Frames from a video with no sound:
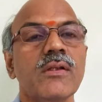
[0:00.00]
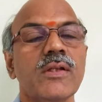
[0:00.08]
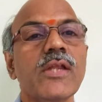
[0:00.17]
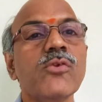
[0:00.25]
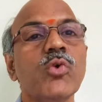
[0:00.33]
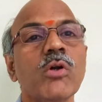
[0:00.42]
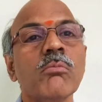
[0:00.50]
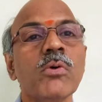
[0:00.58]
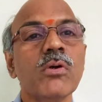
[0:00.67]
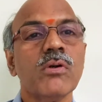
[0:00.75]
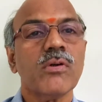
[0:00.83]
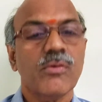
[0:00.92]
There is one
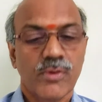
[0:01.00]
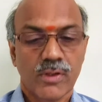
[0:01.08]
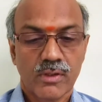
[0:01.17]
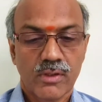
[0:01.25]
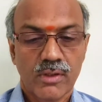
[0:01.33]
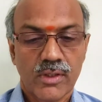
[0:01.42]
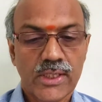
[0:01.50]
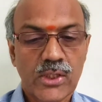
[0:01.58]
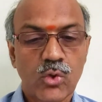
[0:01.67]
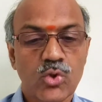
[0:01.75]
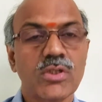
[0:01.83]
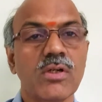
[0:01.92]
more for
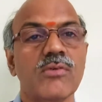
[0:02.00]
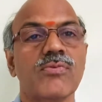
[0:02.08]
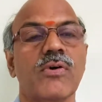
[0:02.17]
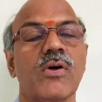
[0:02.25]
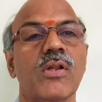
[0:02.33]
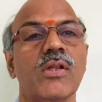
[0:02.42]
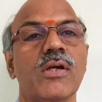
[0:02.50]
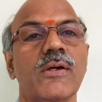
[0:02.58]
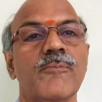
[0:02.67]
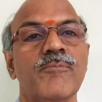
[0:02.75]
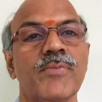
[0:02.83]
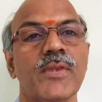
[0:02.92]
inclusion of all the